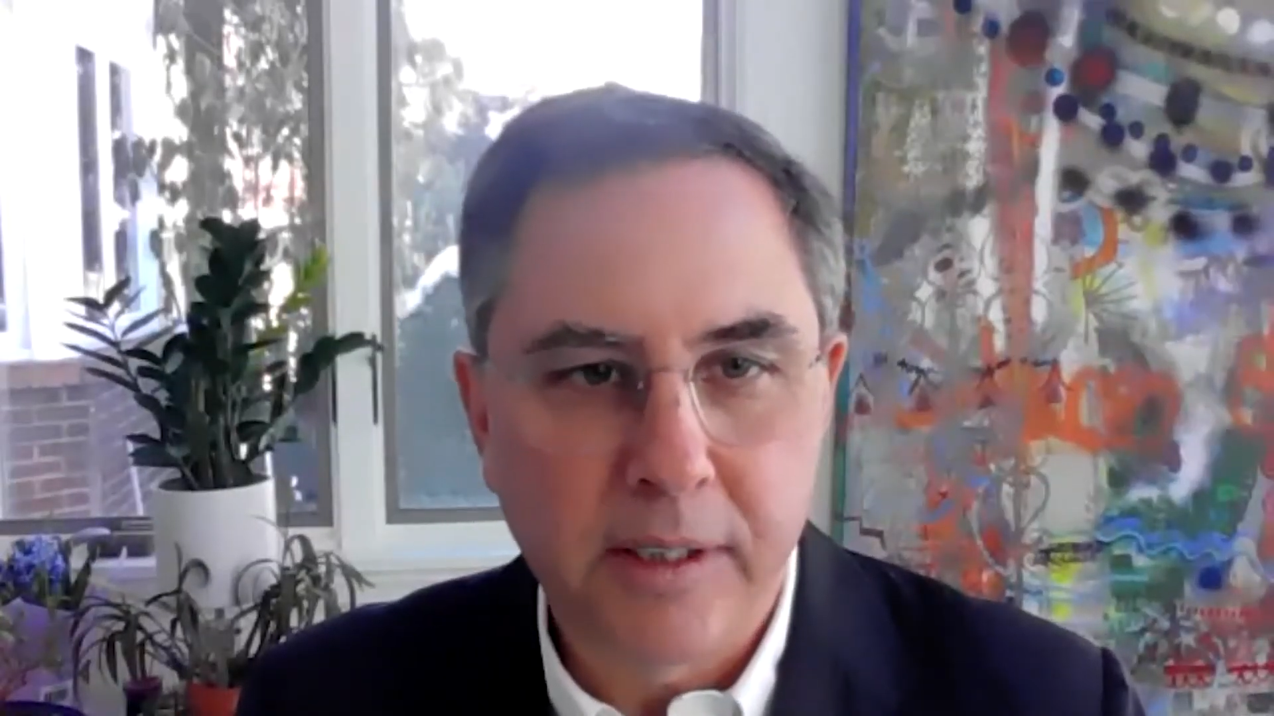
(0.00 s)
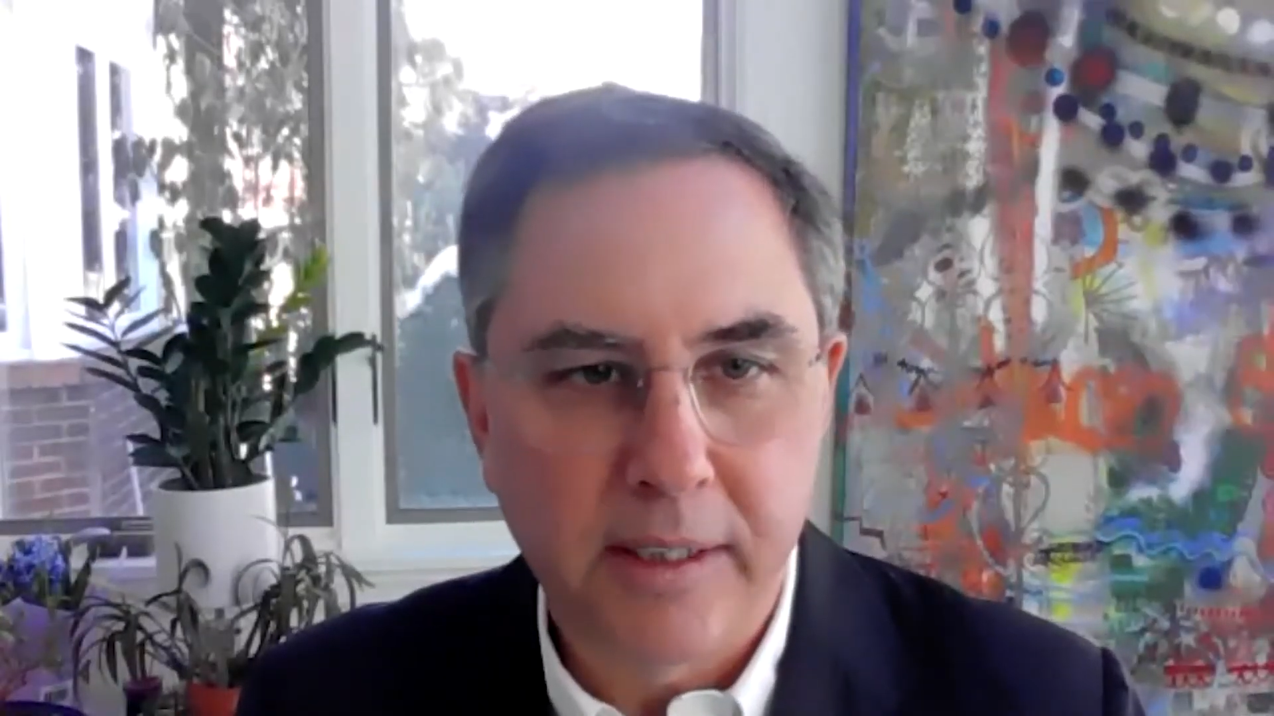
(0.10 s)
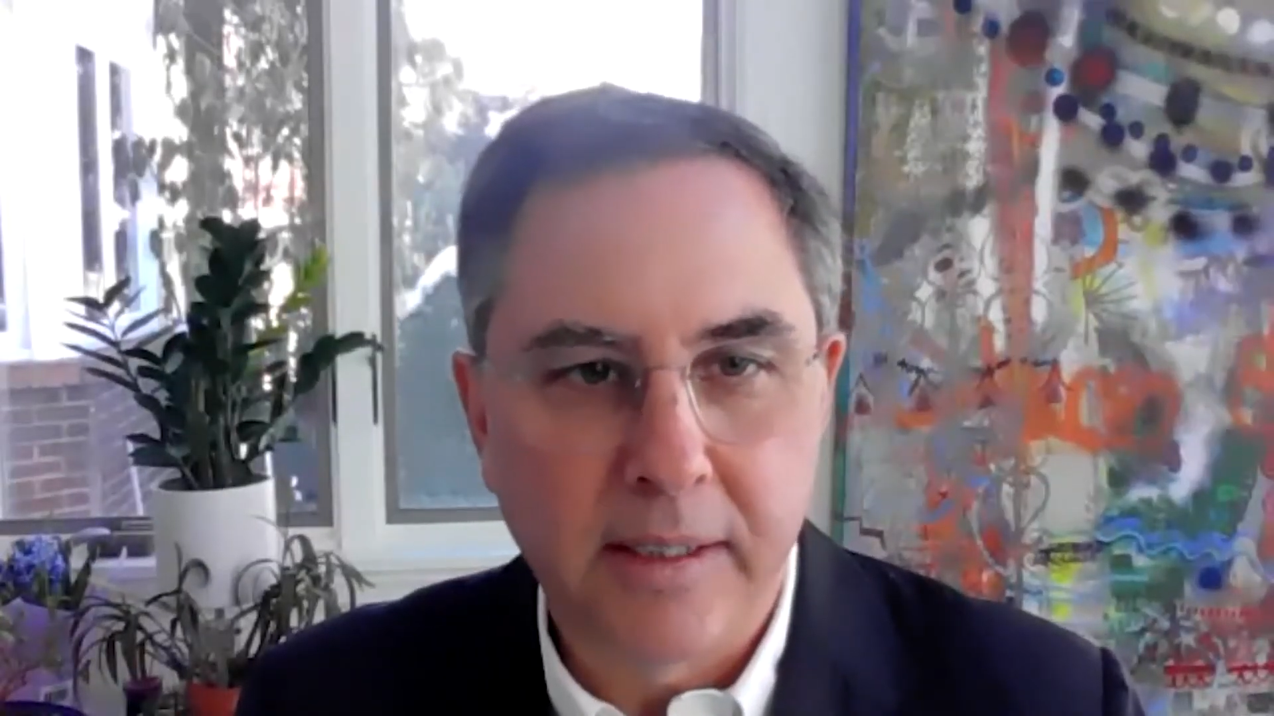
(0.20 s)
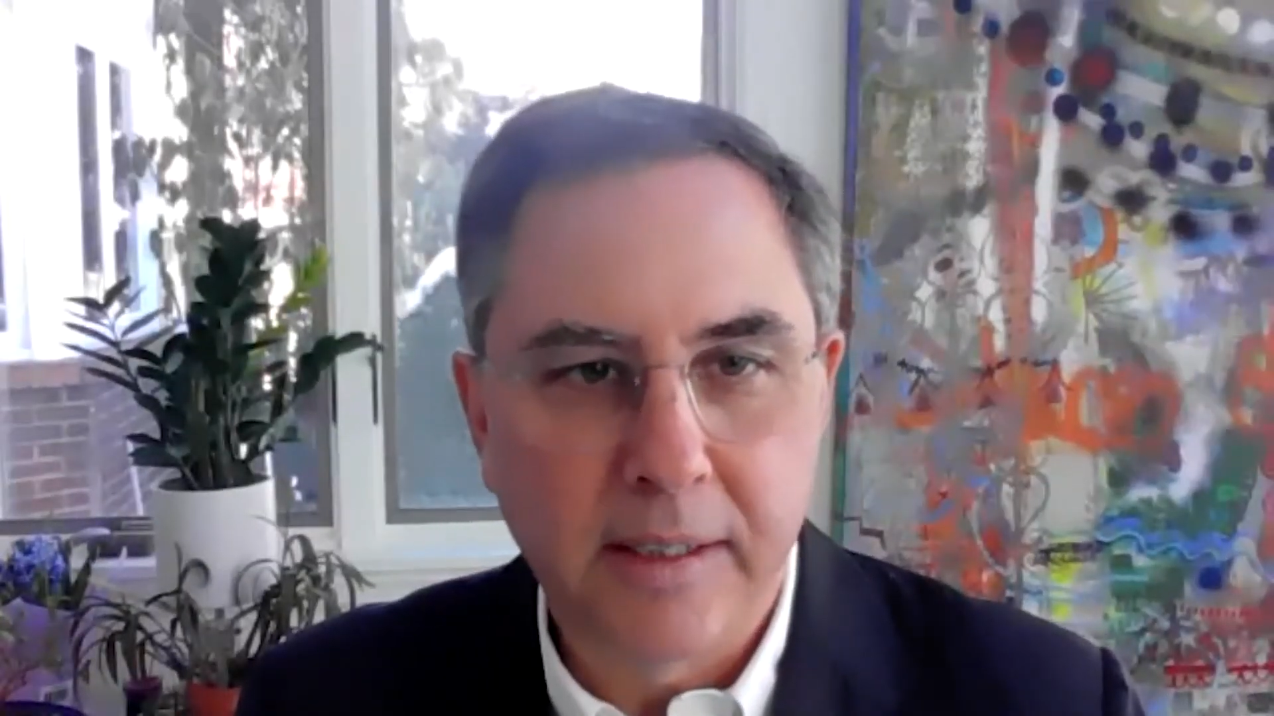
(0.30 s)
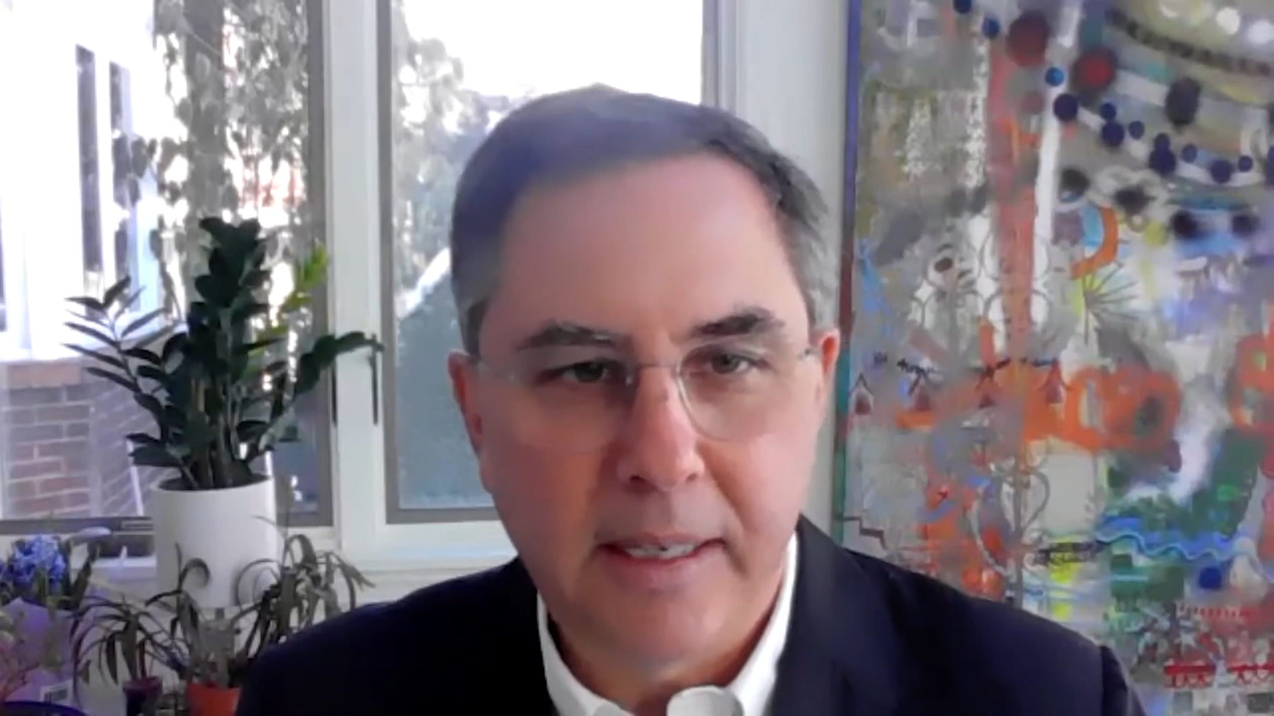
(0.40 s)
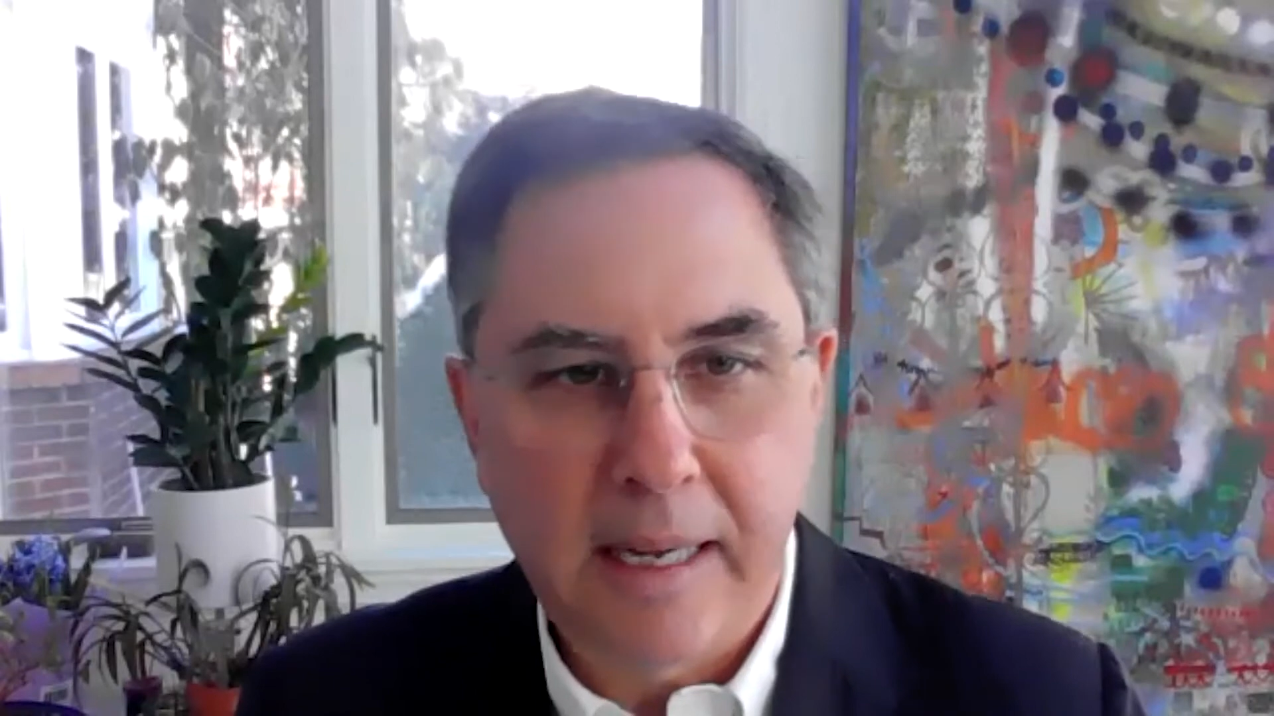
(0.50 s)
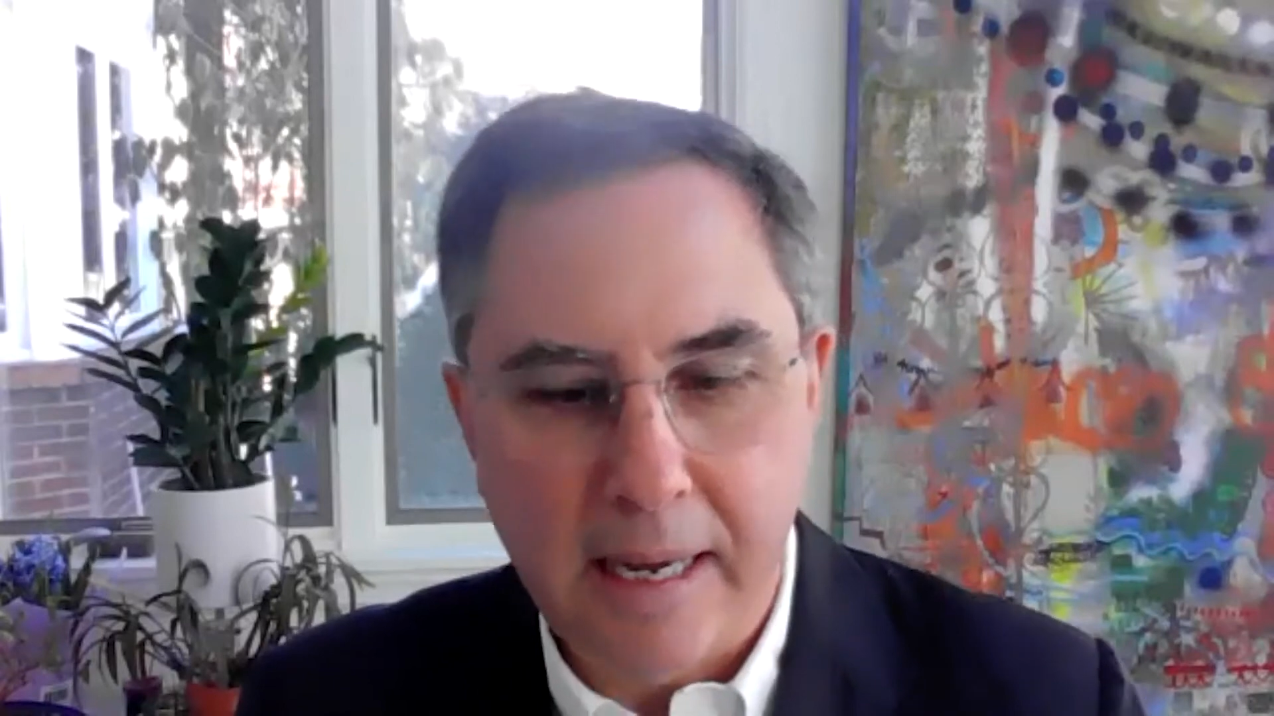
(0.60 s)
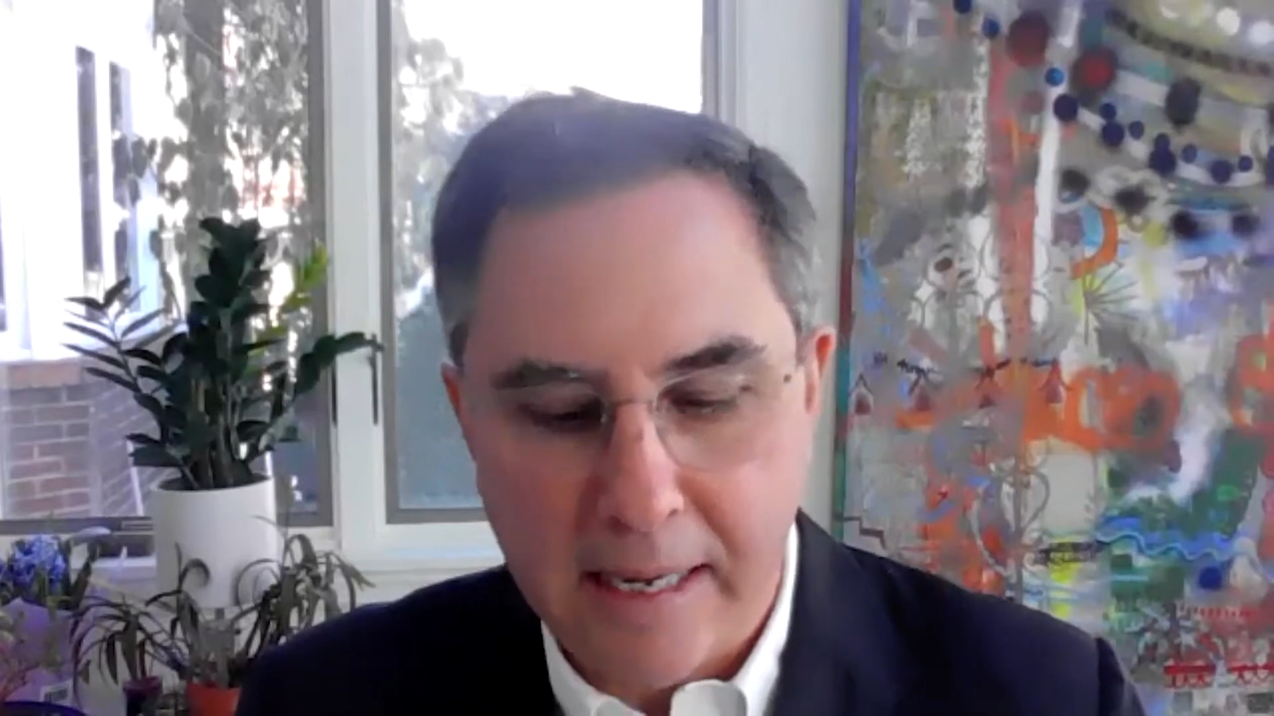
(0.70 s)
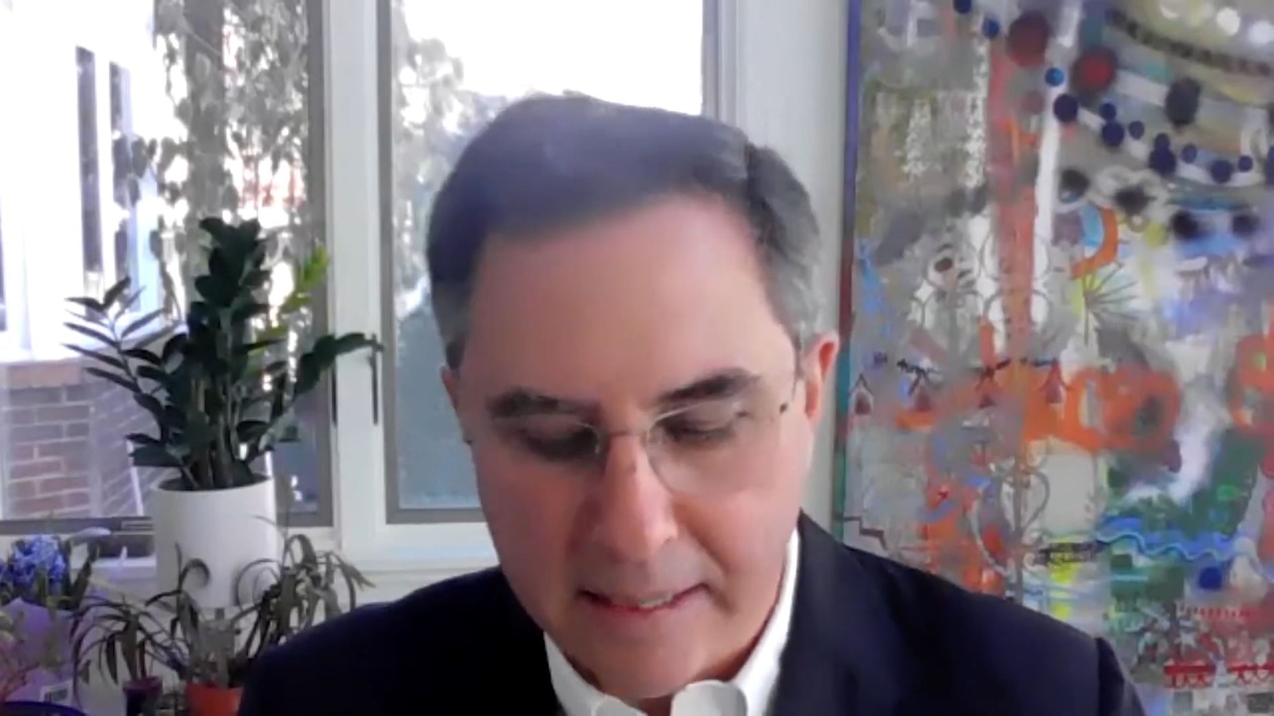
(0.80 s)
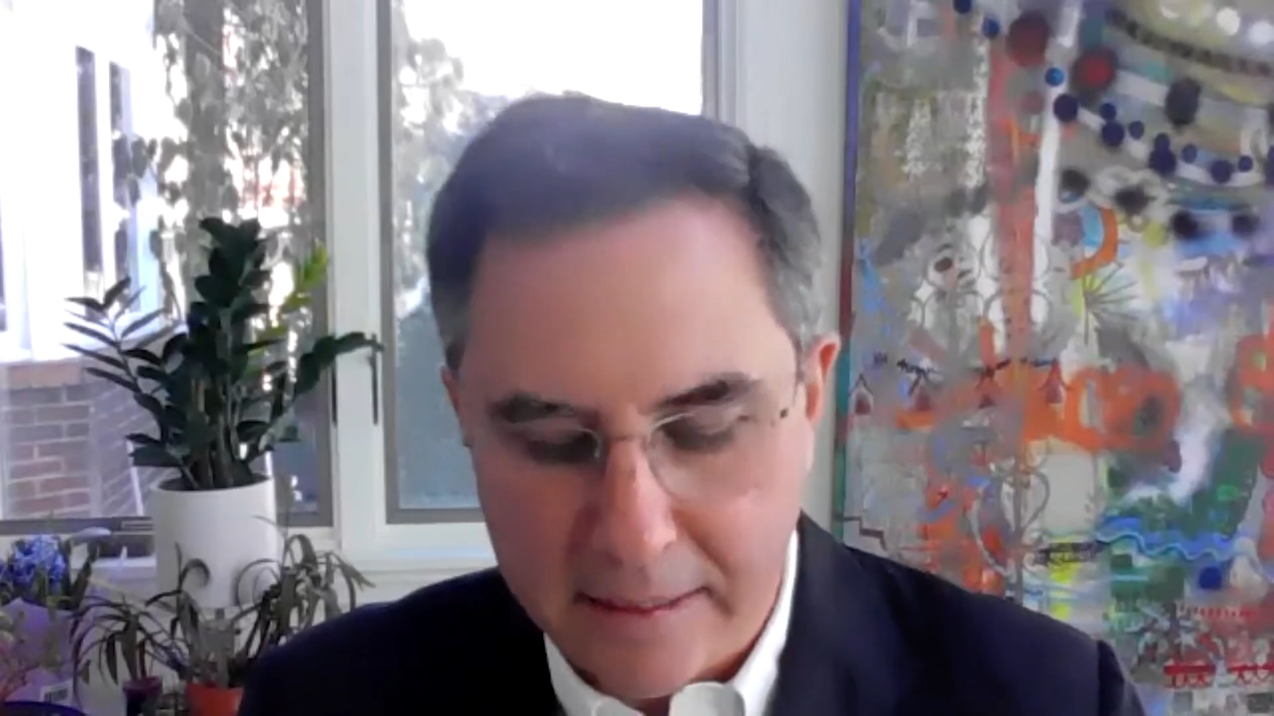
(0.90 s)
and
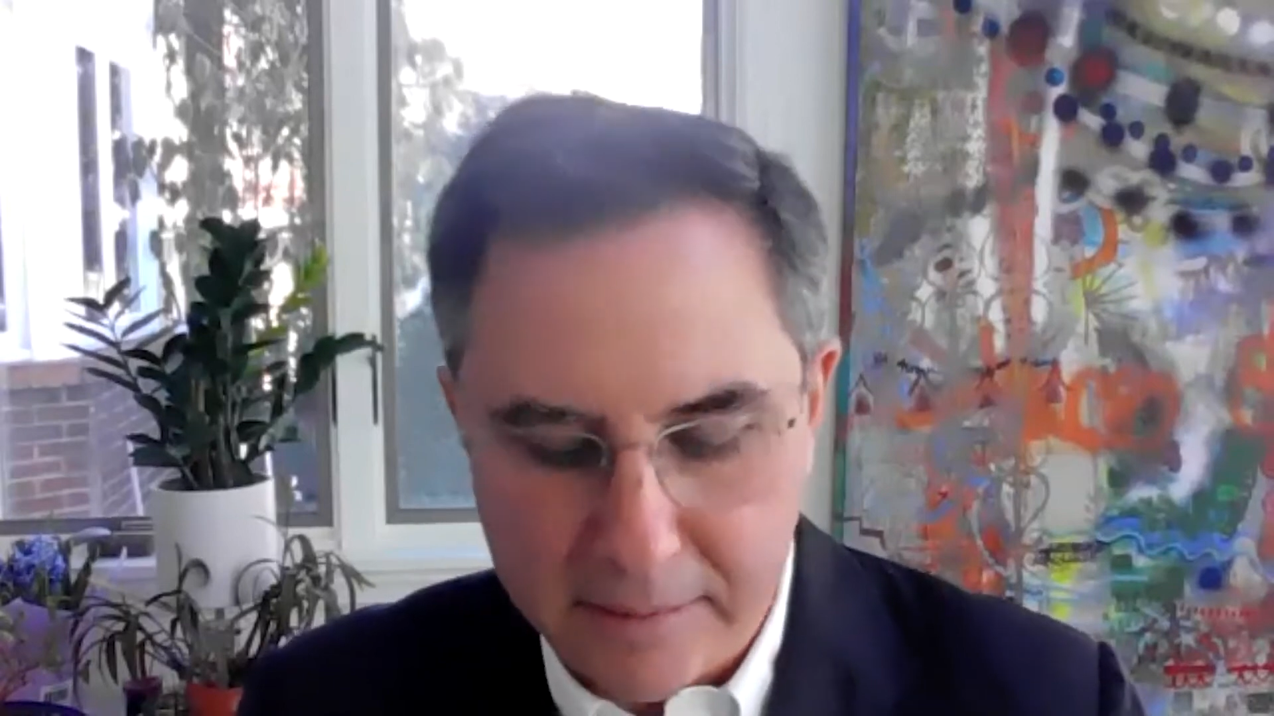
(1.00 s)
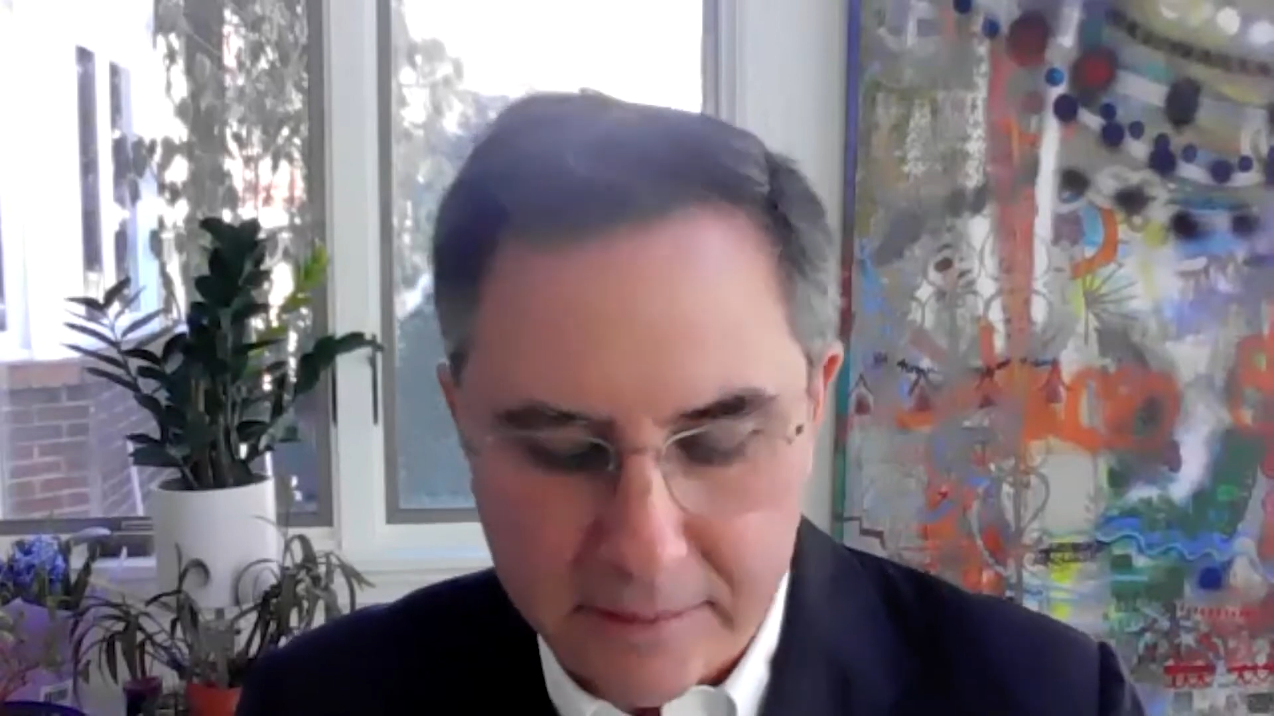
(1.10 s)
uh,